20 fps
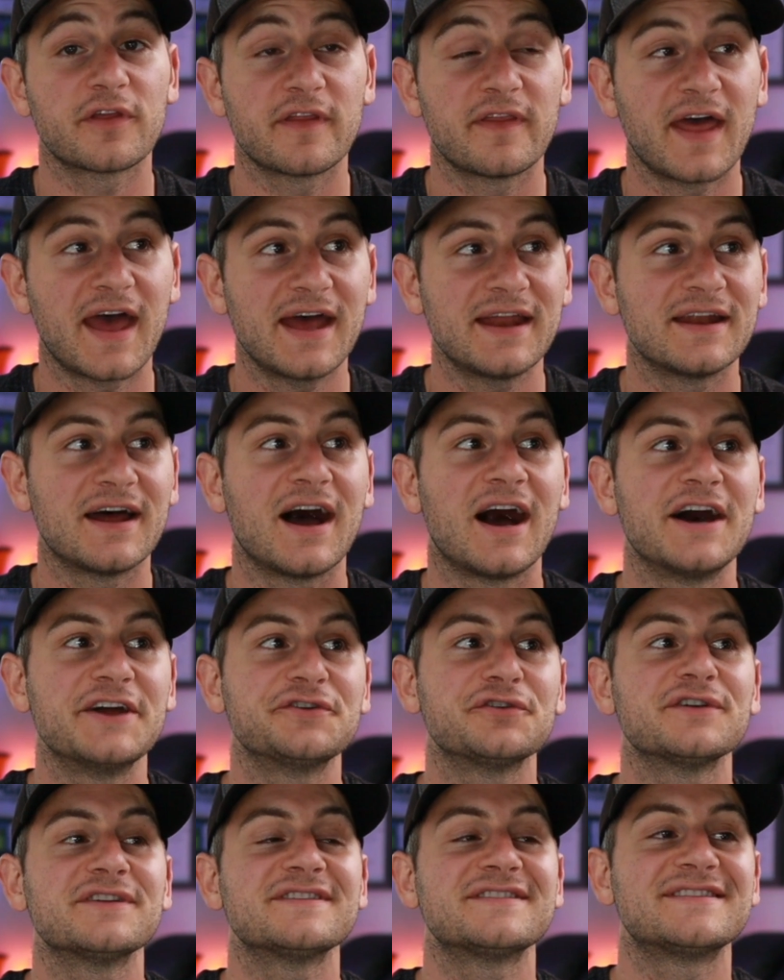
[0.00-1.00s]
than that,
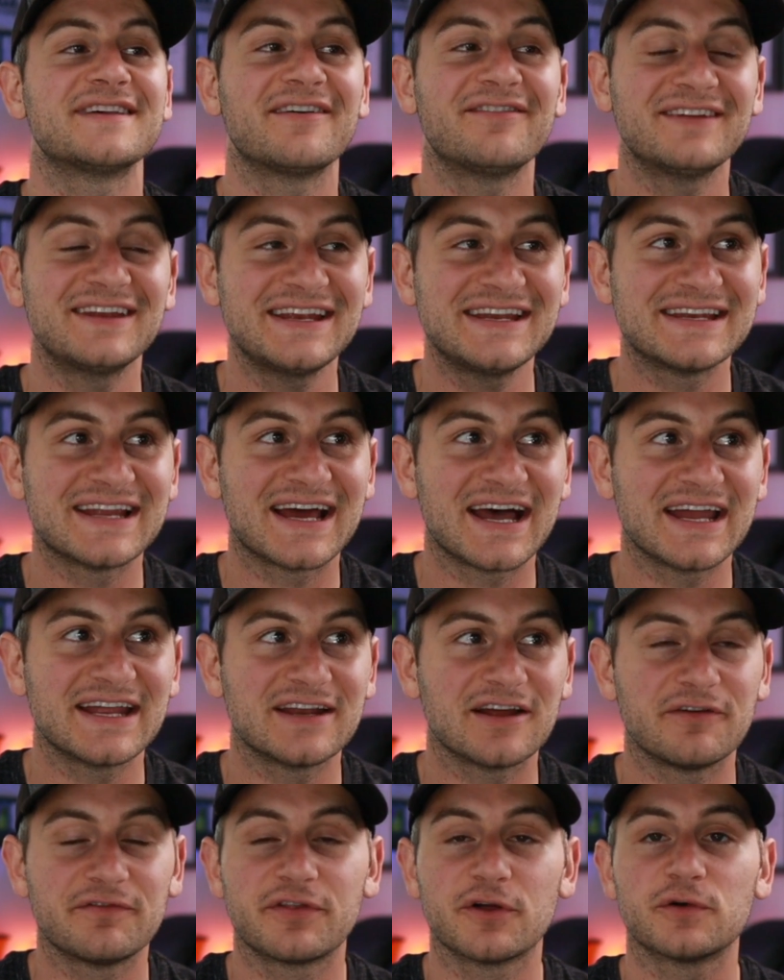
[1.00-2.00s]

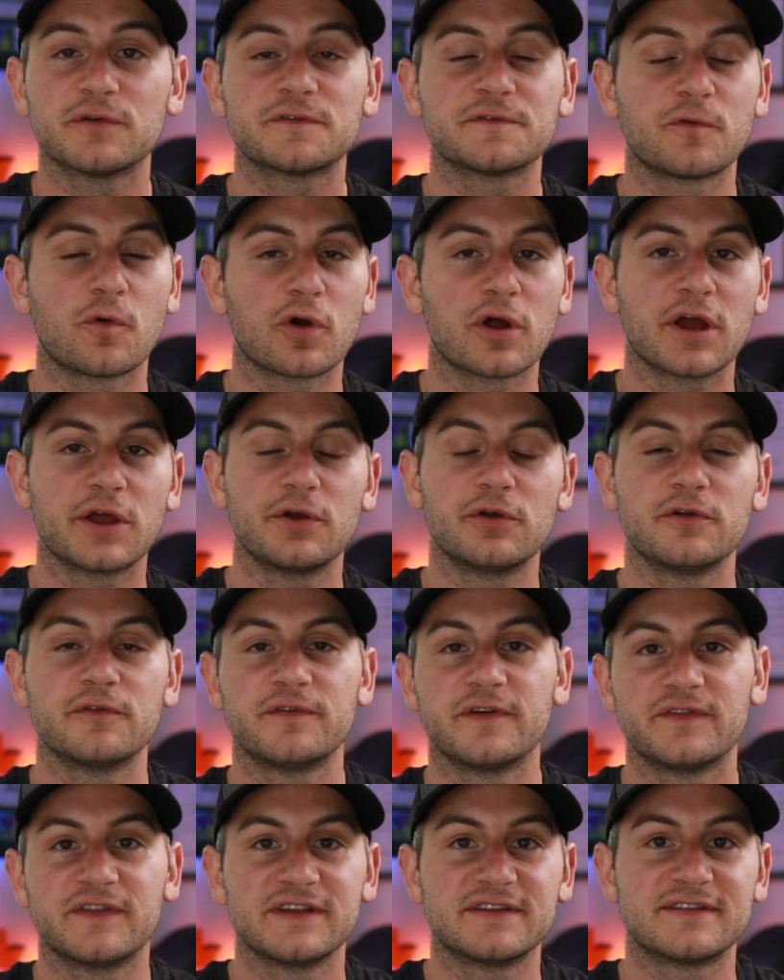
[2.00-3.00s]
179 of those
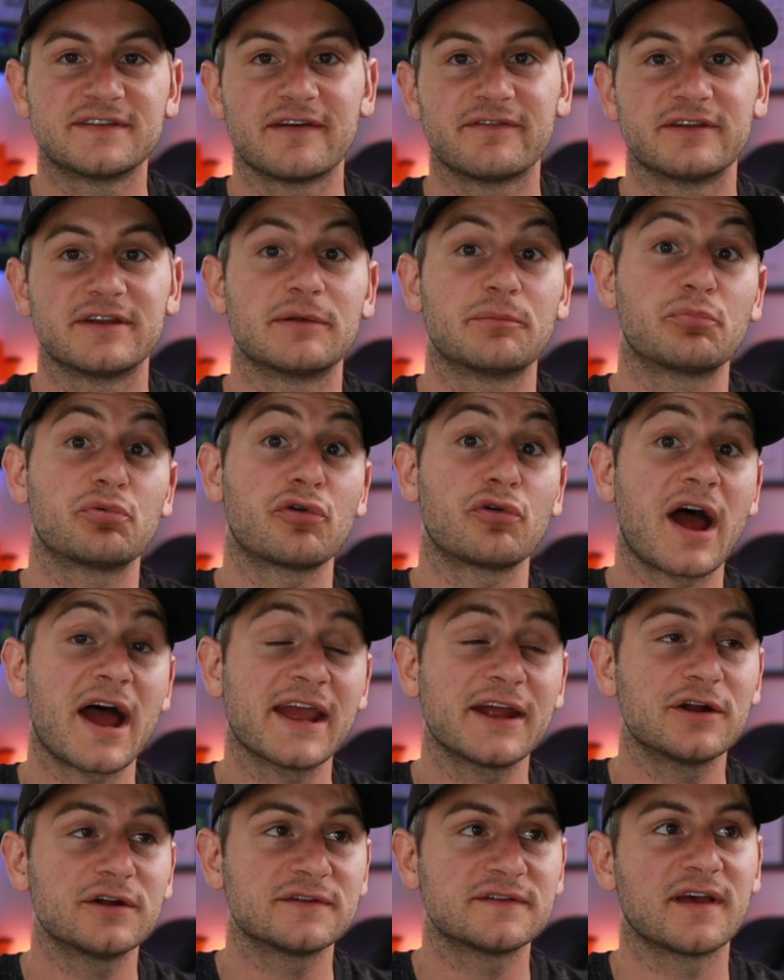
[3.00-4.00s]
457
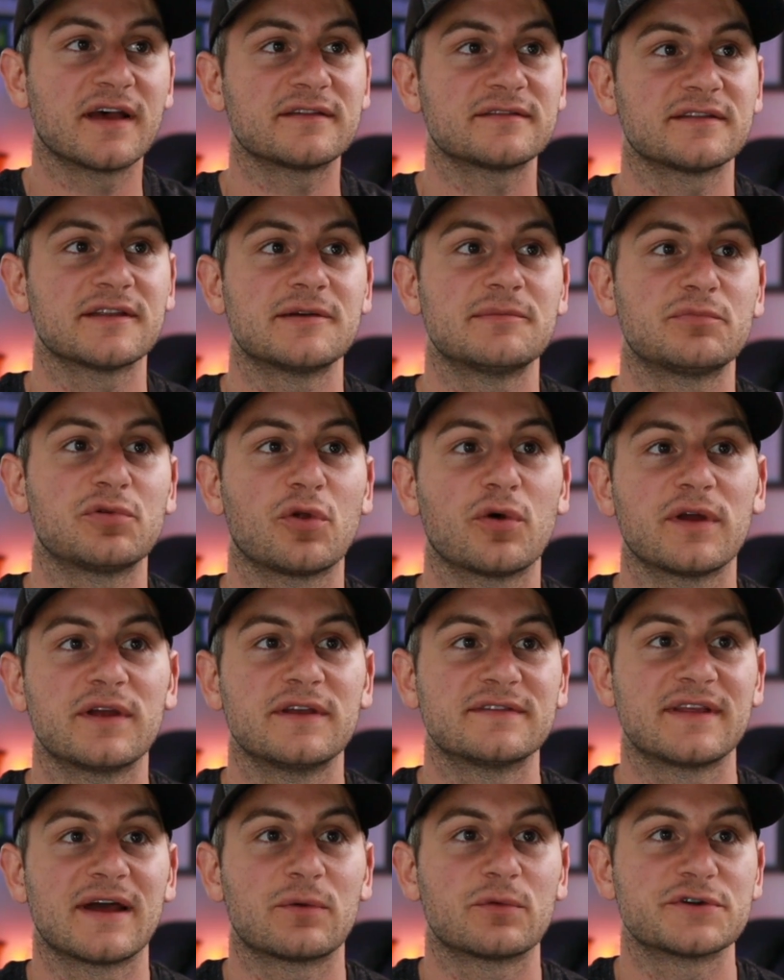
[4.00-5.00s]
prior Tesla
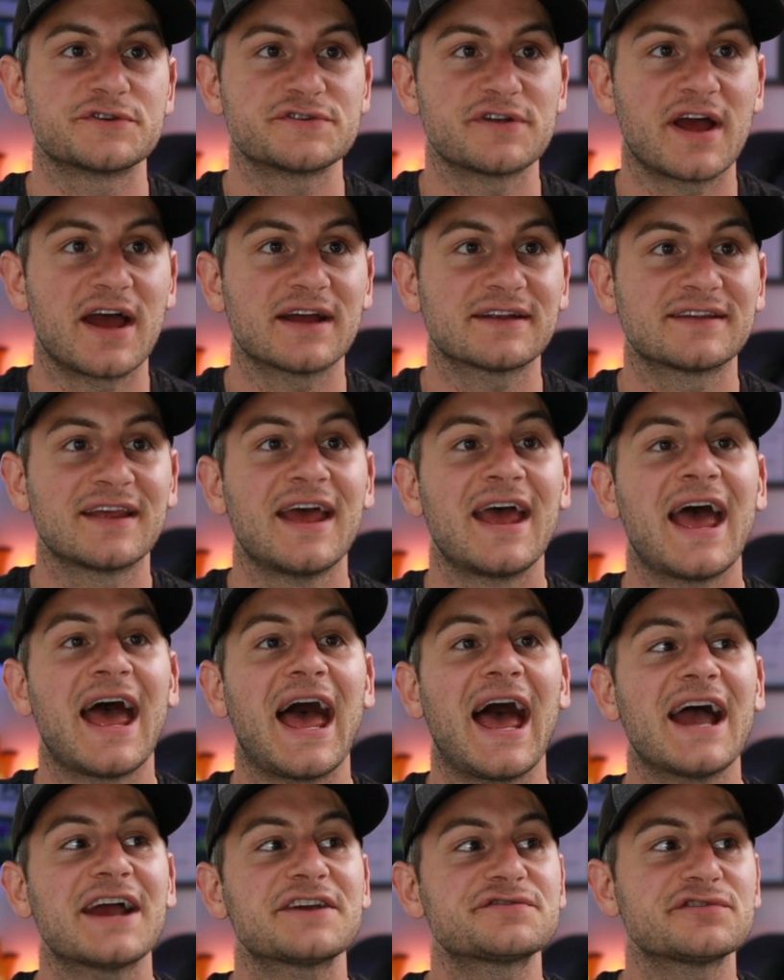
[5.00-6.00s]
employees that were tracked
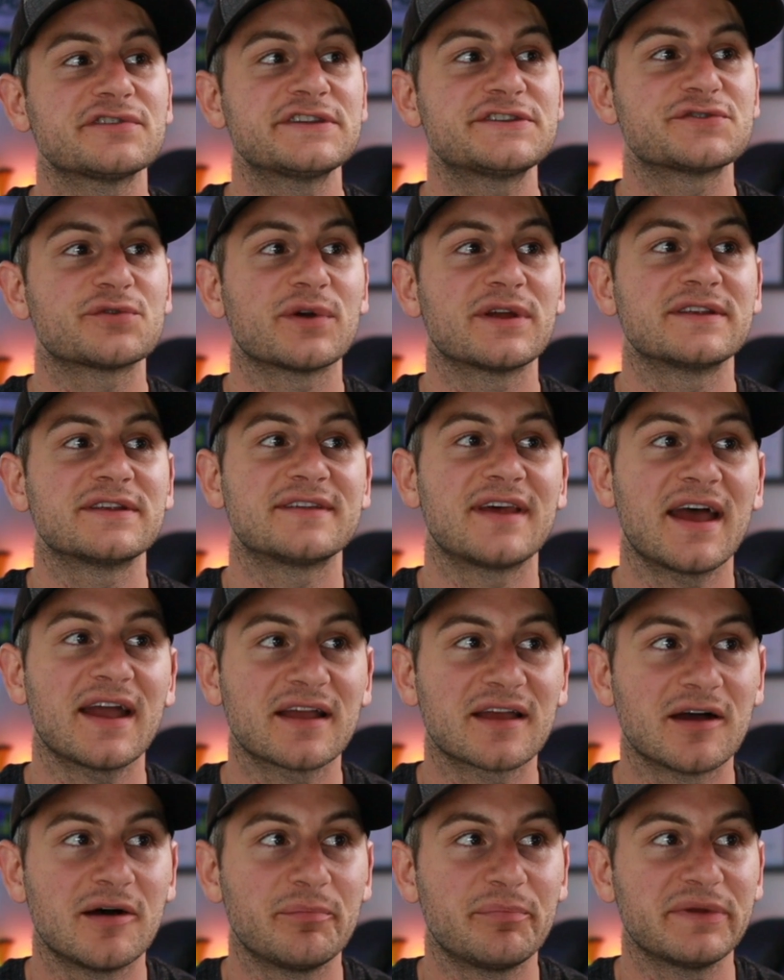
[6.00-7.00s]
actually joined
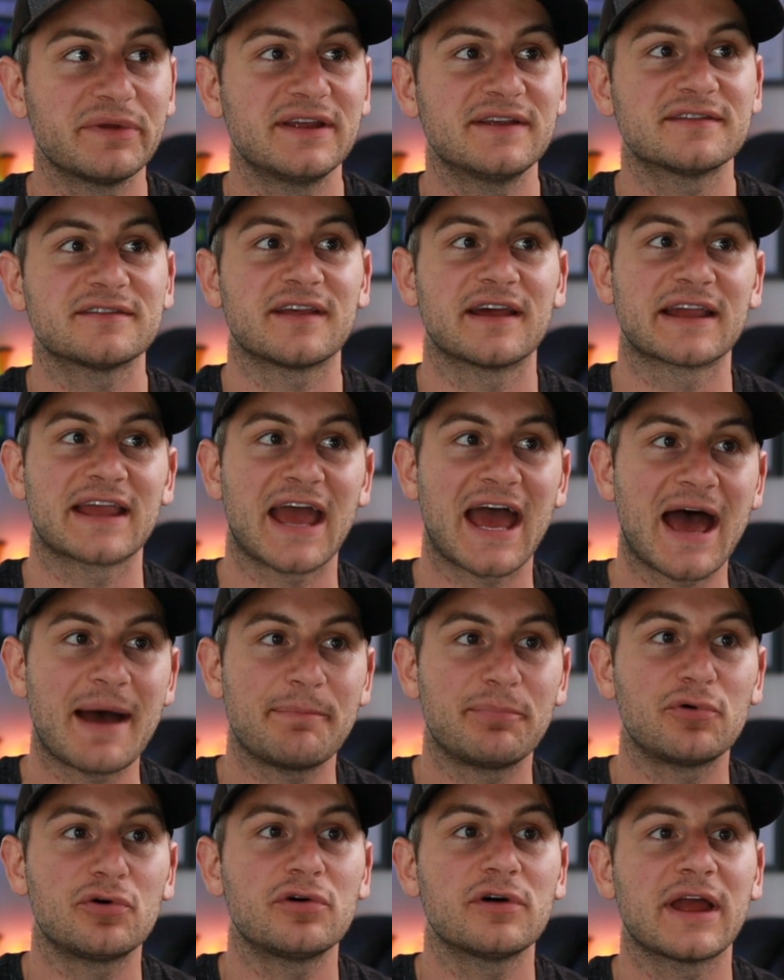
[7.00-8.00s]
tech companies like
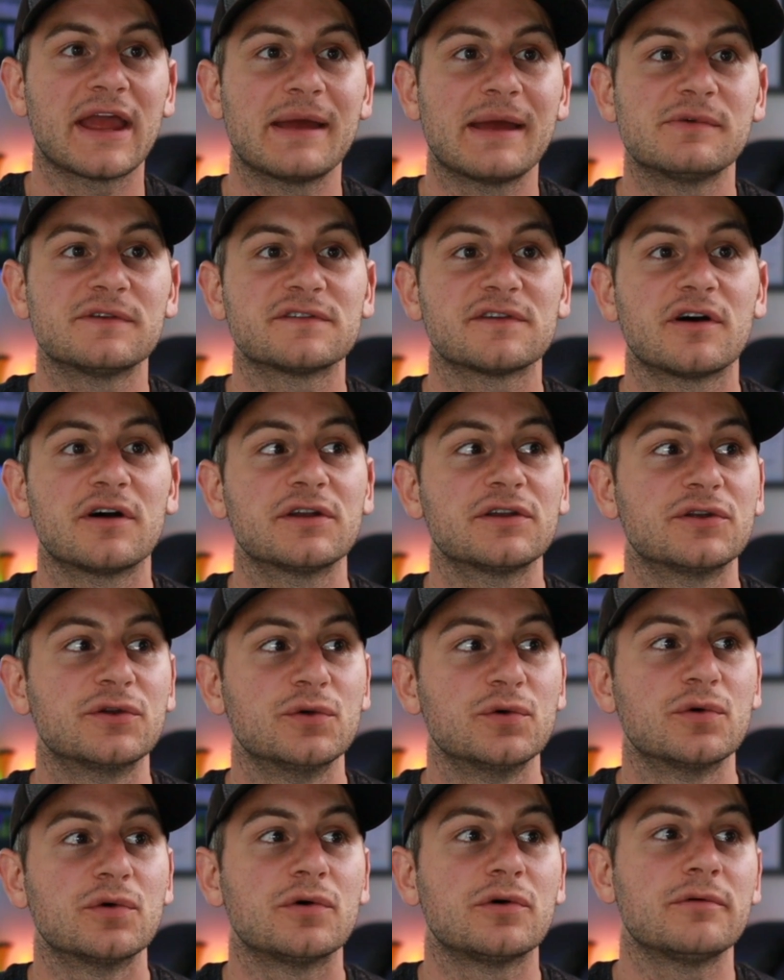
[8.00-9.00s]
Apple, Amazon,
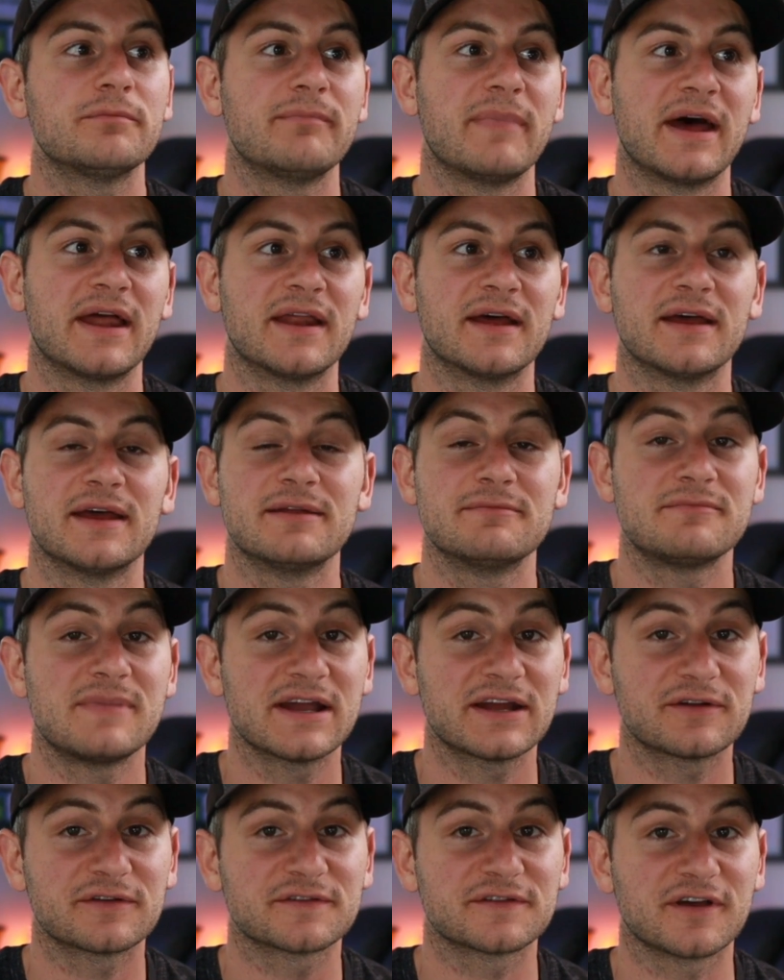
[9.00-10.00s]
Google, Meta, and
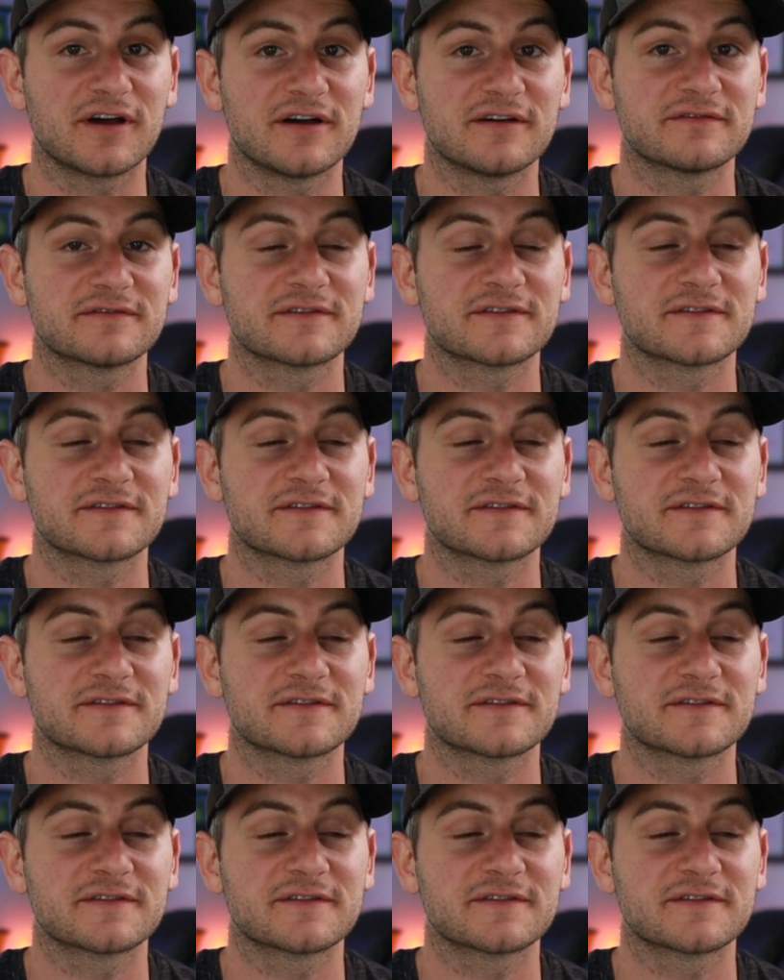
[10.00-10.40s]
Microsoft.